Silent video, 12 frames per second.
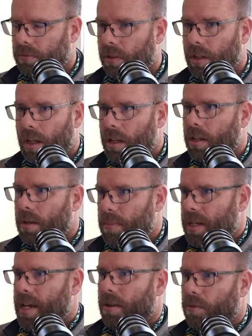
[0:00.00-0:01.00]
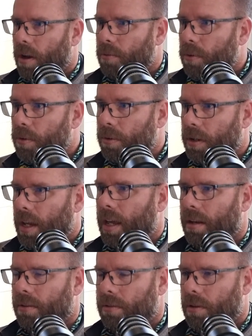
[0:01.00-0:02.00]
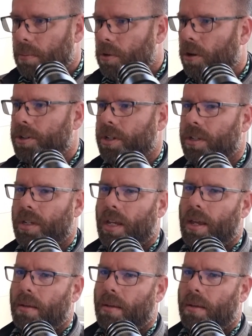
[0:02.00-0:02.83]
it can be downright rude and obnoxious,